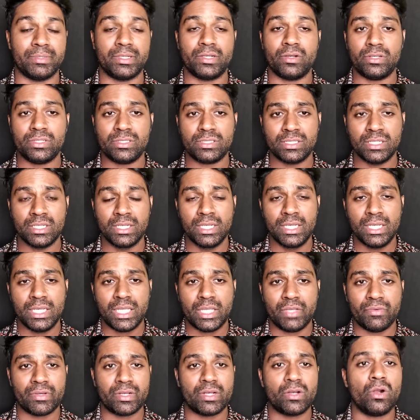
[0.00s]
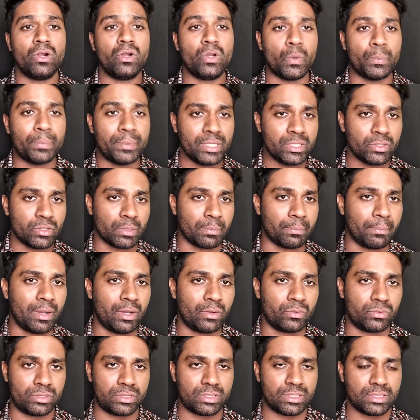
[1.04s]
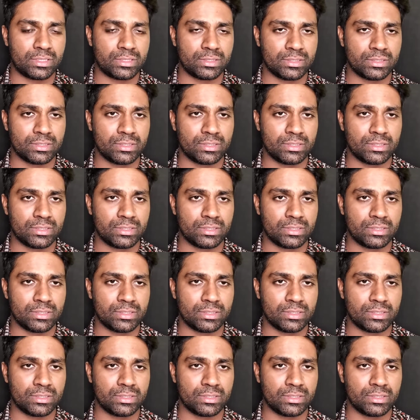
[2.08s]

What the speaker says: Because if you're not opening your mouth,